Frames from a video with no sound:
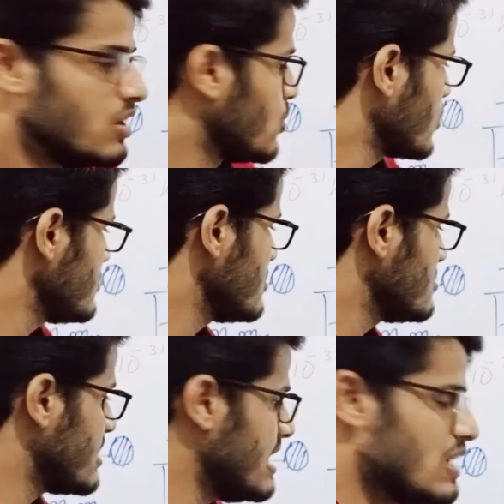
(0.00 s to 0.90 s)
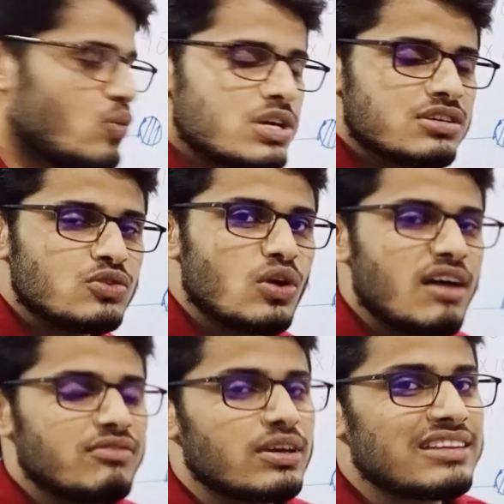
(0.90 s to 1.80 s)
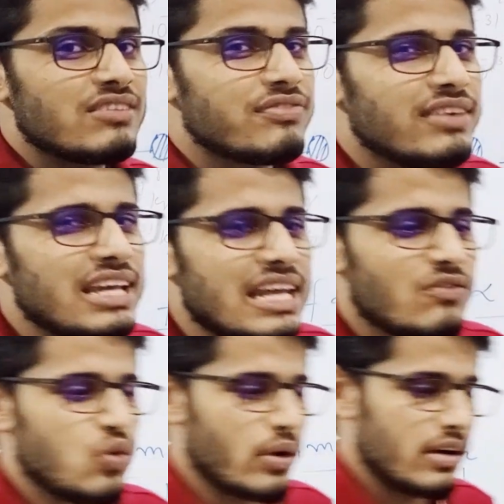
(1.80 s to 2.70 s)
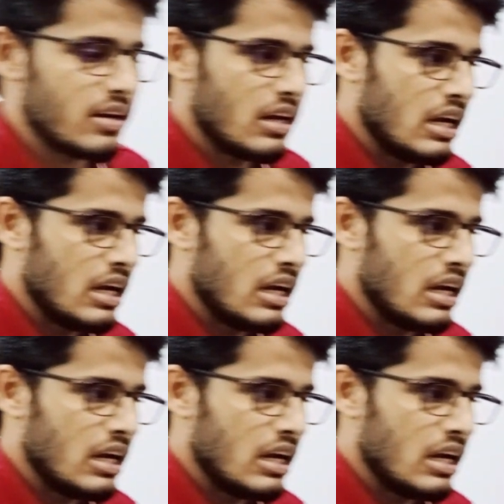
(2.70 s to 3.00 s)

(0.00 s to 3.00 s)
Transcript: Not just the equation, you have to get the feeling for it.